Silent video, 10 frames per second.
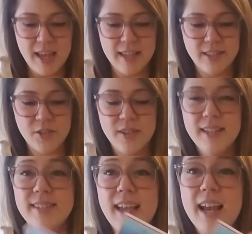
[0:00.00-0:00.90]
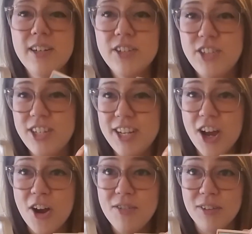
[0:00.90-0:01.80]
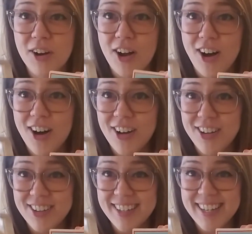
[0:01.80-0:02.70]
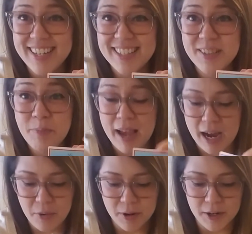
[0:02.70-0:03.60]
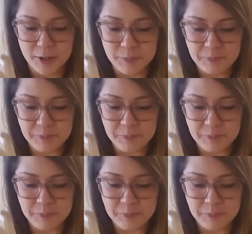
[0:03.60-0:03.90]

So this energy overall is power.